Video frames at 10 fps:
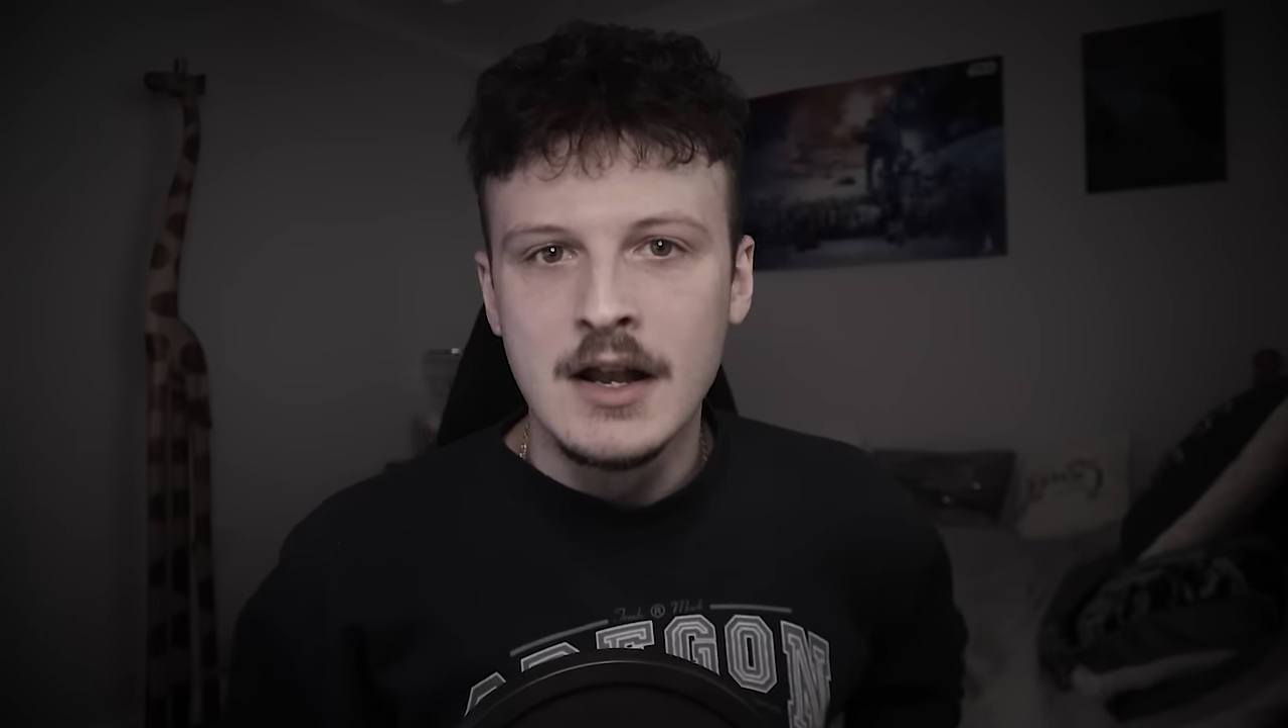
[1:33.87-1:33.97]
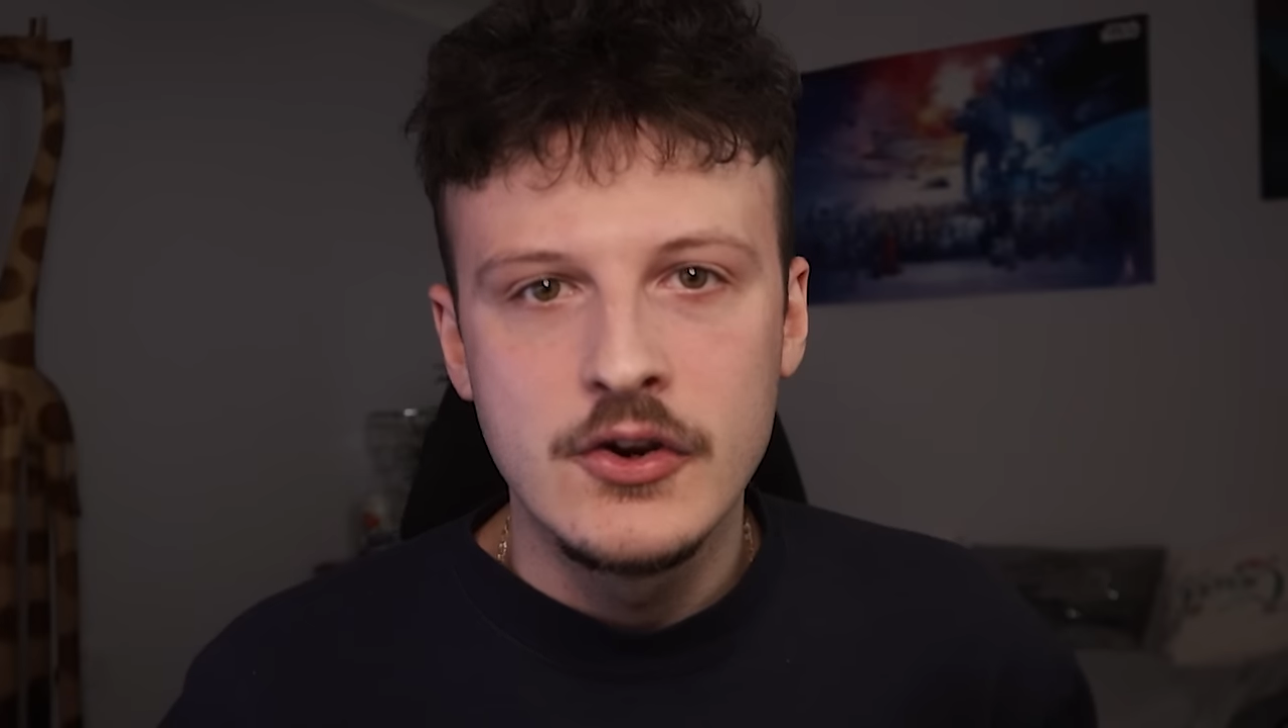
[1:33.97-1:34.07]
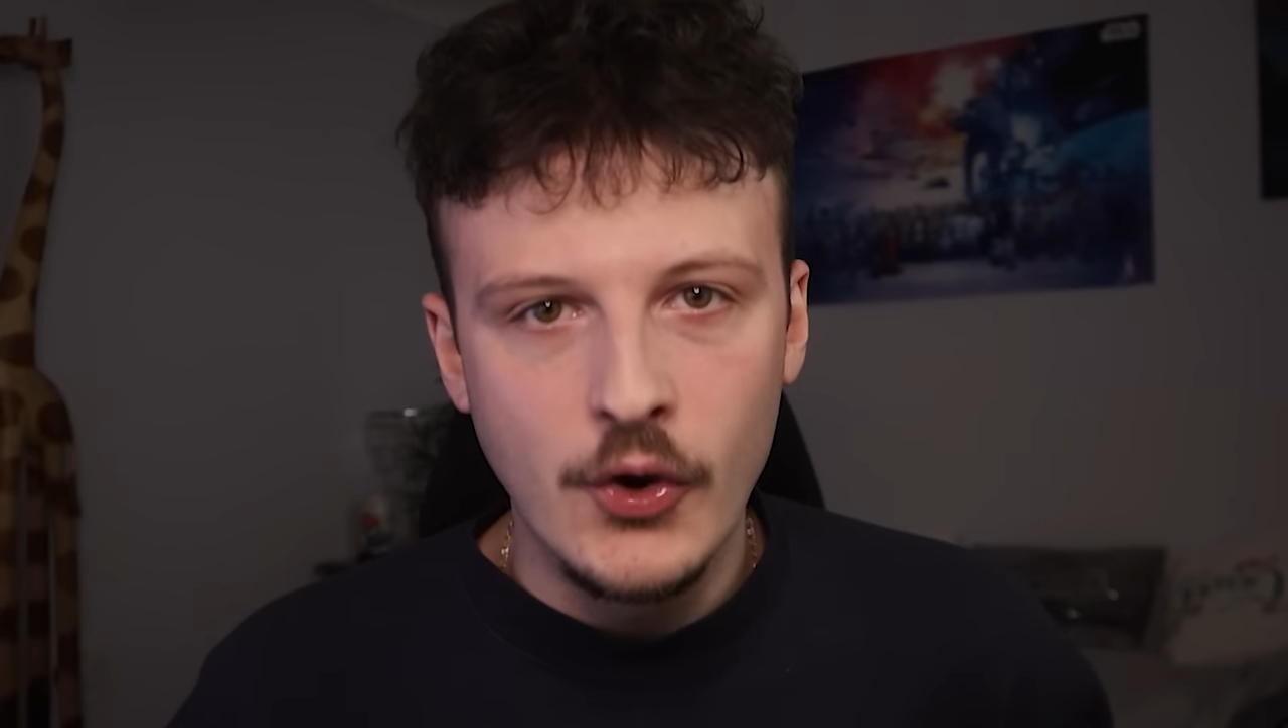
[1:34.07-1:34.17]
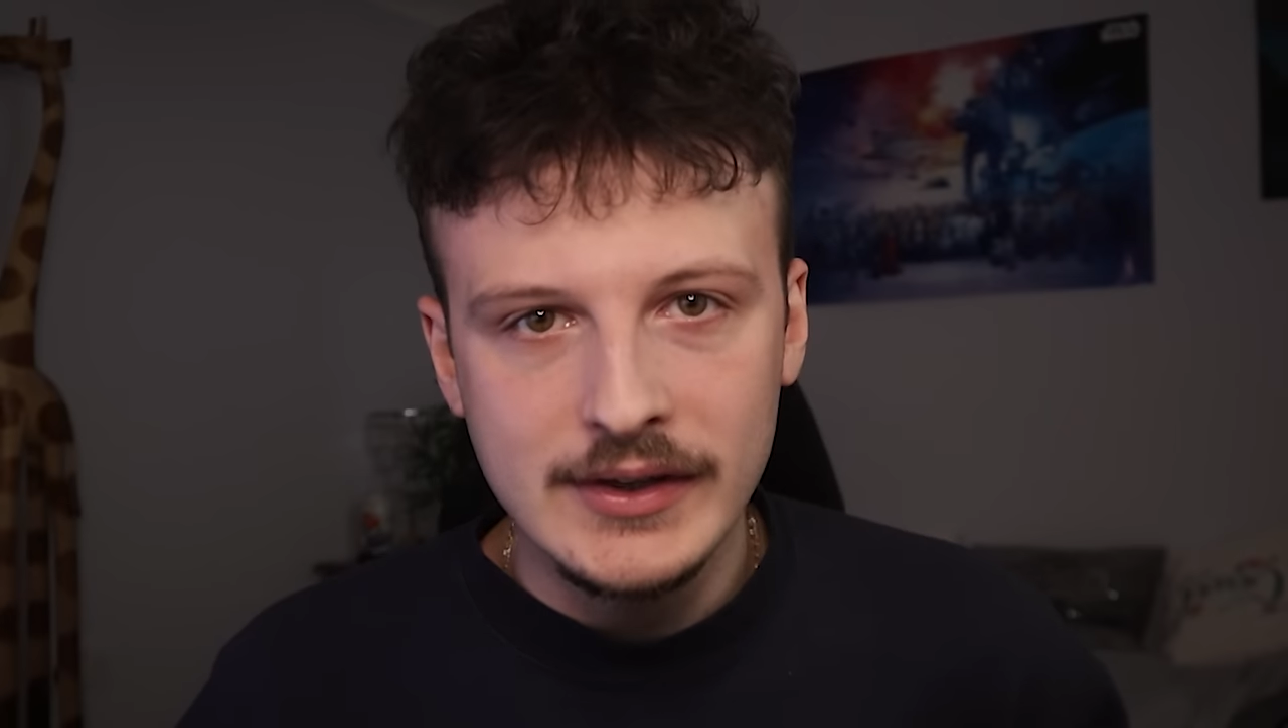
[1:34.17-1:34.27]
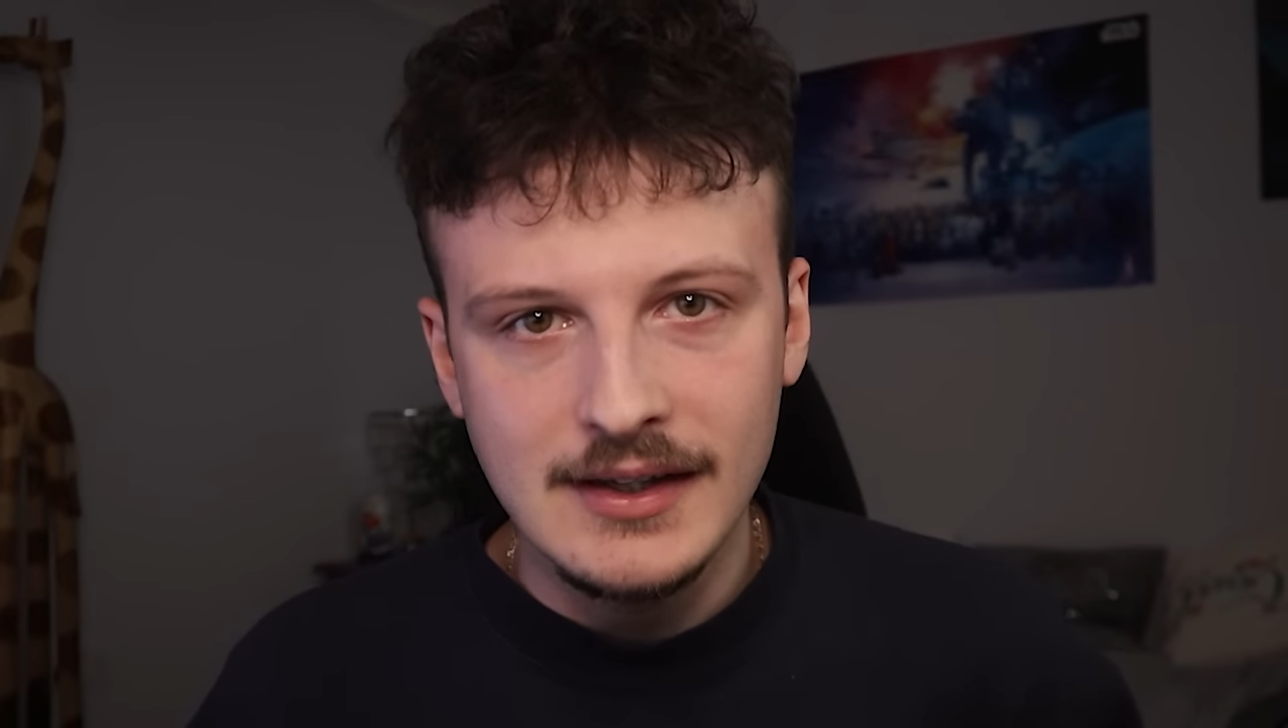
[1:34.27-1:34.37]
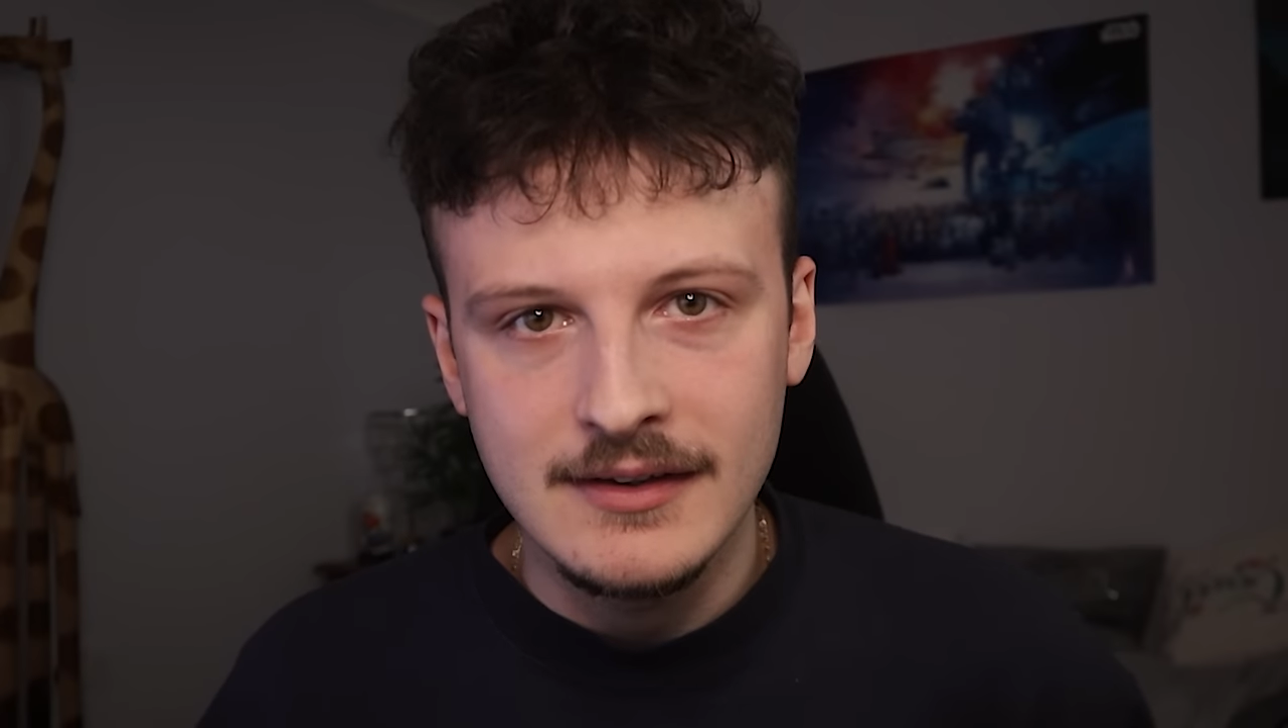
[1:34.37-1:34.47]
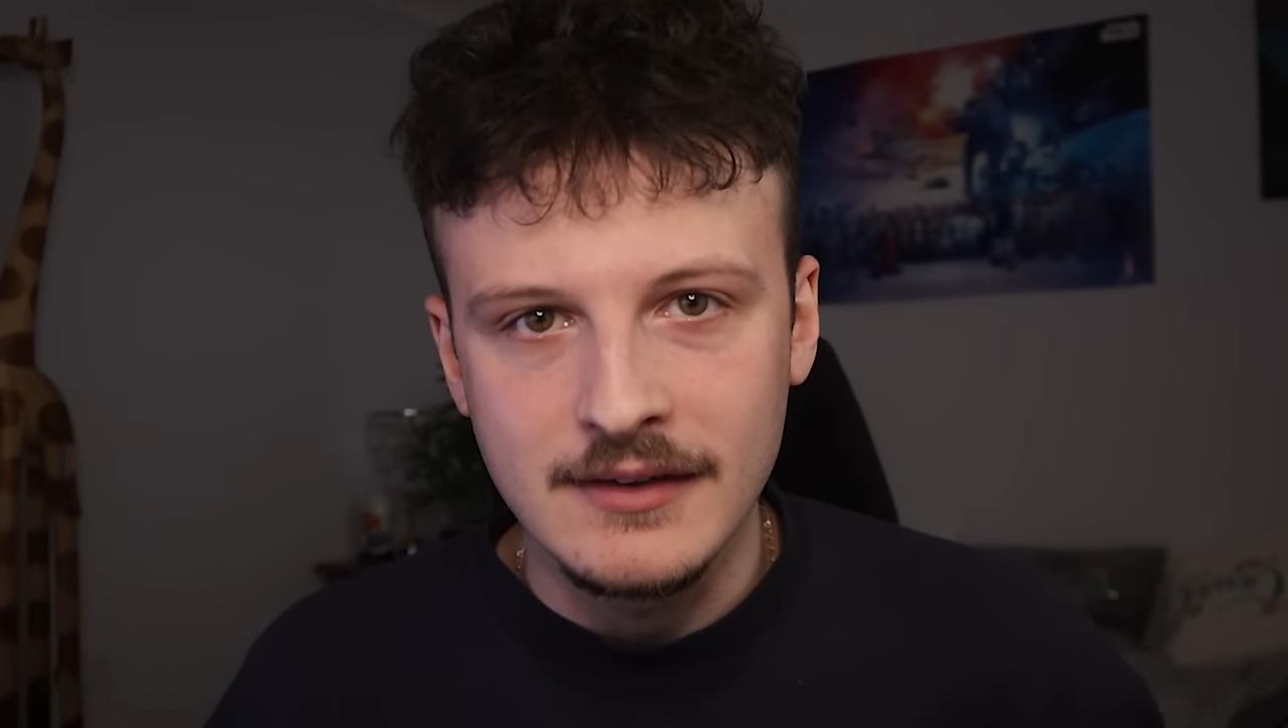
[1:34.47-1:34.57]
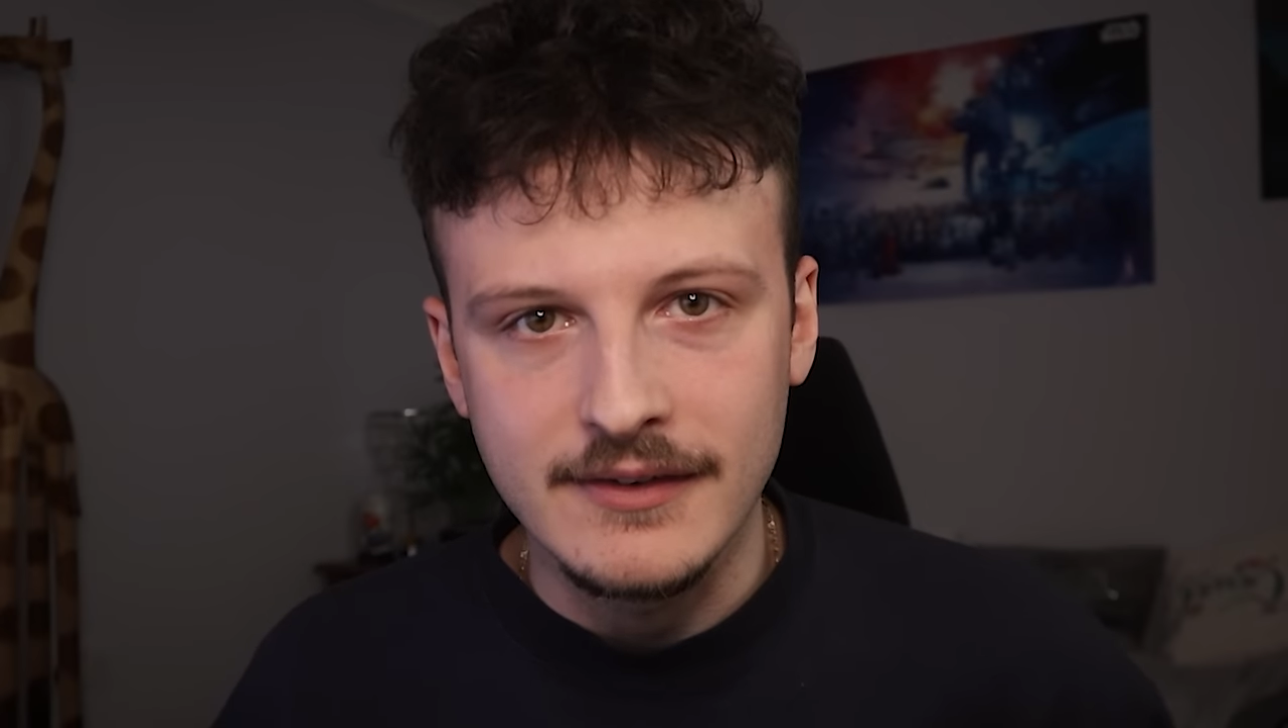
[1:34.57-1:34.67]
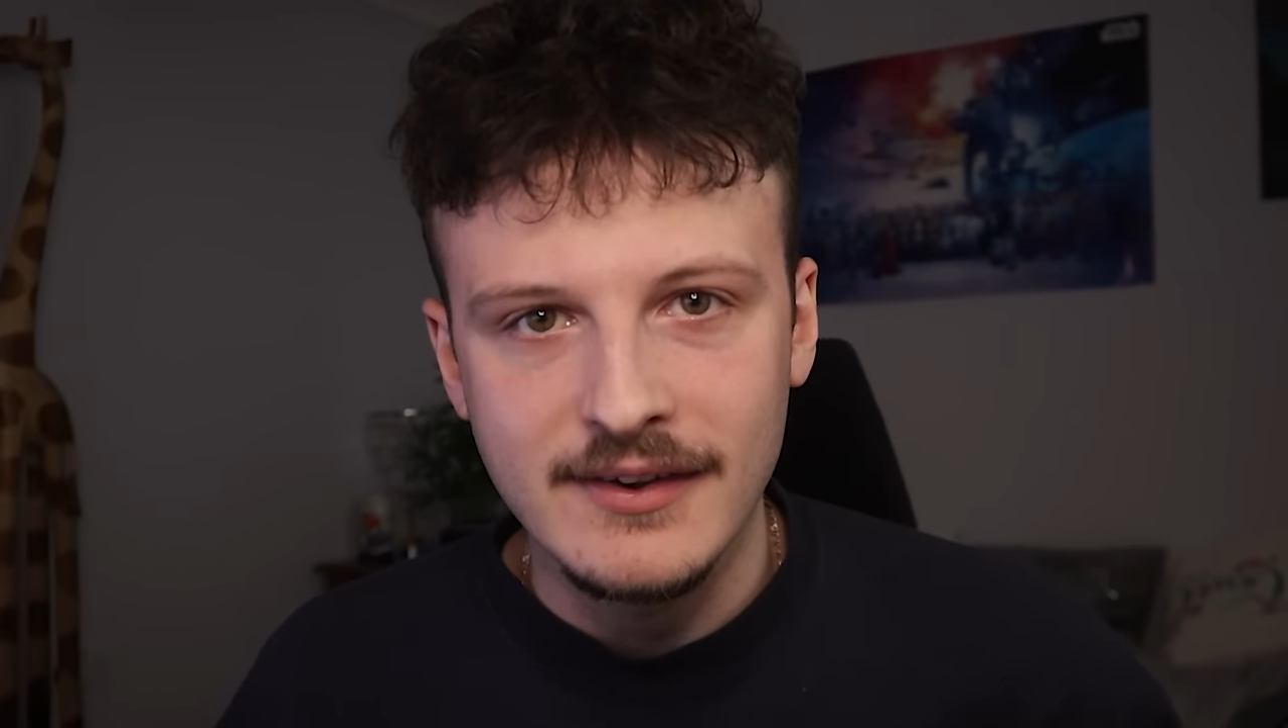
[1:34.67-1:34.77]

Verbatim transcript: No, it didn't.